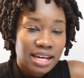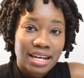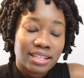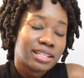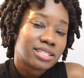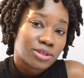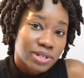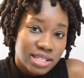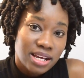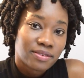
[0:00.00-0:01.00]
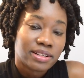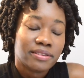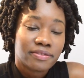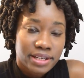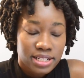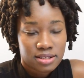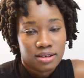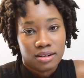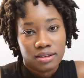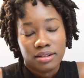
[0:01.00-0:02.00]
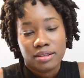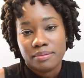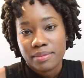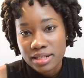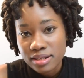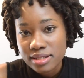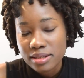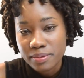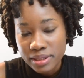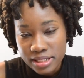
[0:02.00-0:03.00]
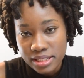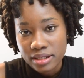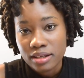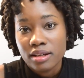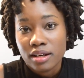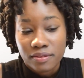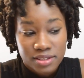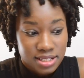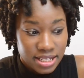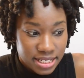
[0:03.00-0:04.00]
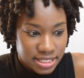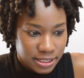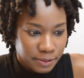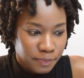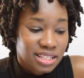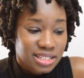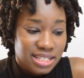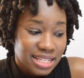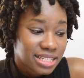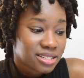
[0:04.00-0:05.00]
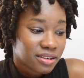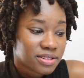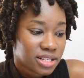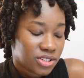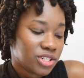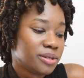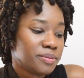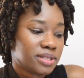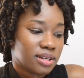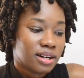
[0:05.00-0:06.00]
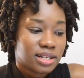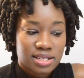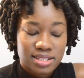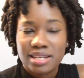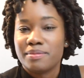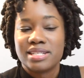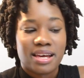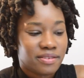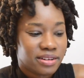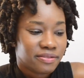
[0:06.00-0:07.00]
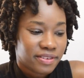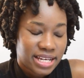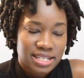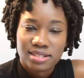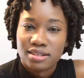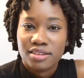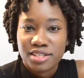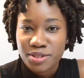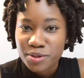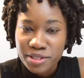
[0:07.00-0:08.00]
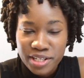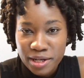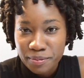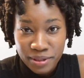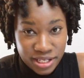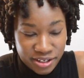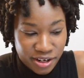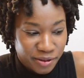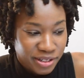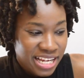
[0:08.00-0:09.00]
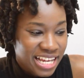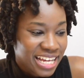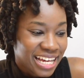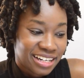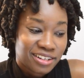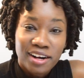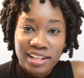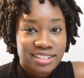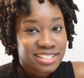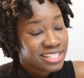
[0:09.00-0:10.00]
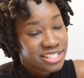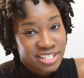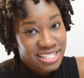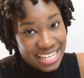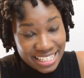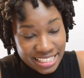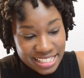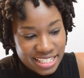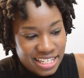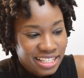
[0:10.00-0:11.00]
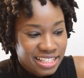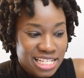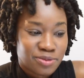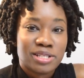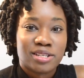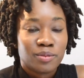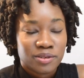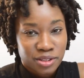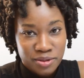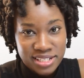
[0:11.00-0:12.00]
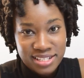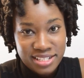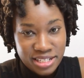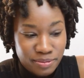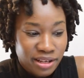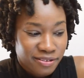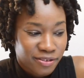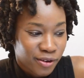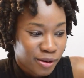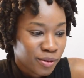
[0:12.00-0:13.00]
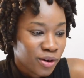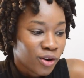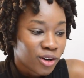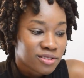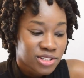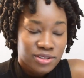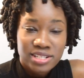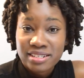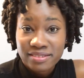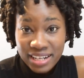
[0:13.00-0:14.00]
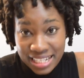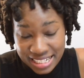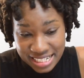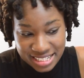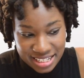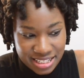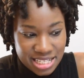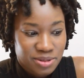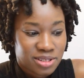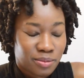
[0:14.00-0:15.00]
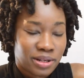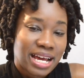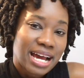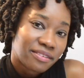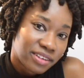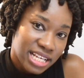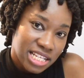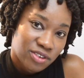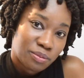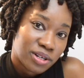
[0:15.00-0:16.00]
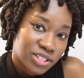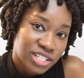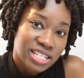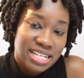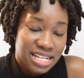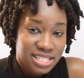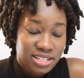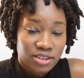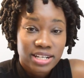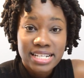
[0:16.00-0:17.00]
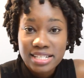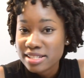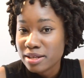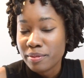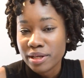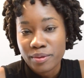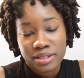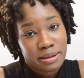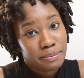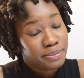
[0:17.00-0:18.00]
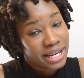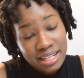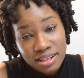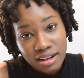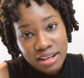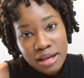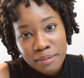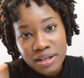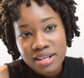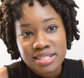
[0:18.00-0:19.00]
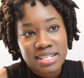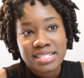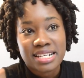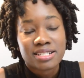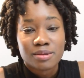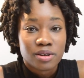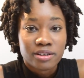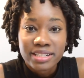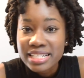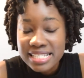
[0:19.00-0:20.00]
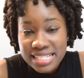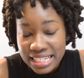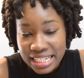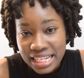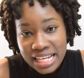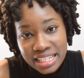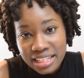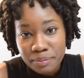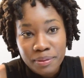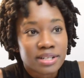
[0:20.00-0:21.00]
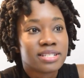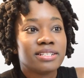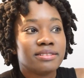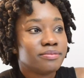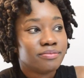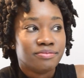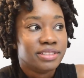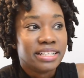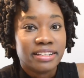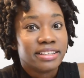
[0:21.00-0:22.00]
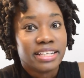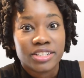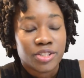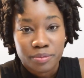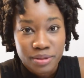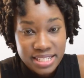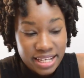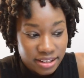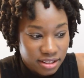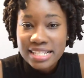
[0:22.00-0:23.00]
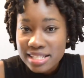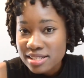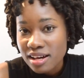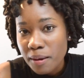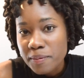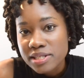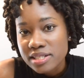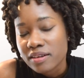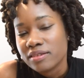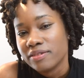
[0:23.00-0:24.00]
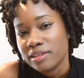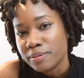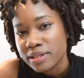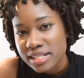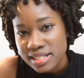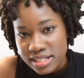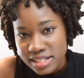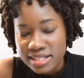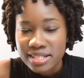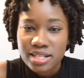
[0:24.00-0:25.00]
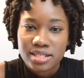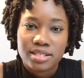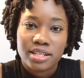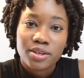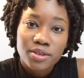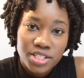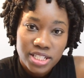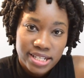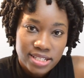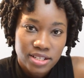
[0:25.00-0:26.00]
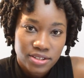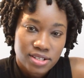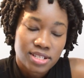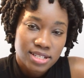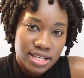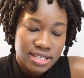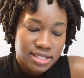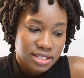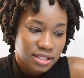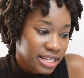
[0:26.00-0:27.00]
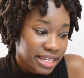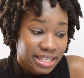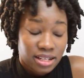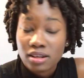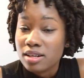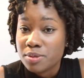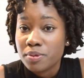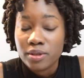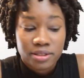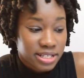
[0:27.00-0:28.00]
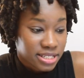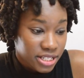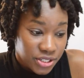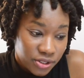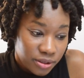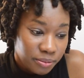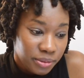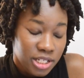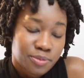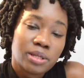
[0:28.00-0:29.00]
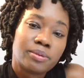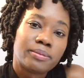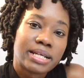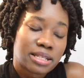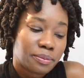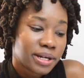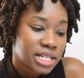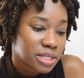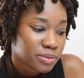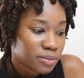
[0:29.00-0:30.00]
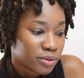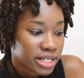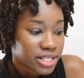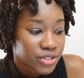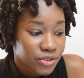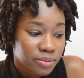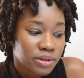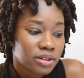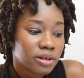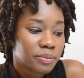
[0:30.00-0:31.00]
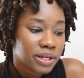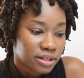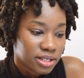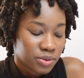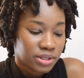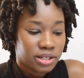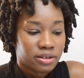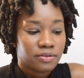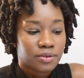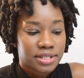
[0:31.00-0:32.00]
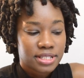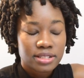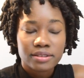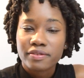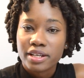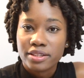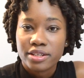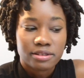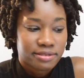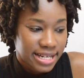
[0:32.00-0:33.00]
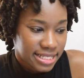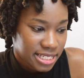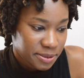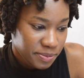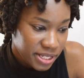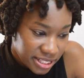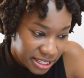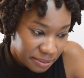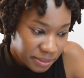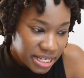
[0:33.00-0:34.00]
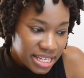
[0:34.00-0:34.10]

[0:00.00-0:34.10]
And it's going to have an effect on the mental stability of society. The tactics of censorship are the same as having a fight on the schoolyard playground and calling on the teacher to end it. That's when someone requests a deplatform, or resorting to violence, and that's when someone advocates for punching a Nazi or hitting somebody with a bike lock because they said some horrendous thing that the person didn't think should be said. This is the opposite of developing the skills needed to negotiate in your society. It can cause polarization because people might appear to be more extreme in their opinions when they are forced to defend their right to speak them.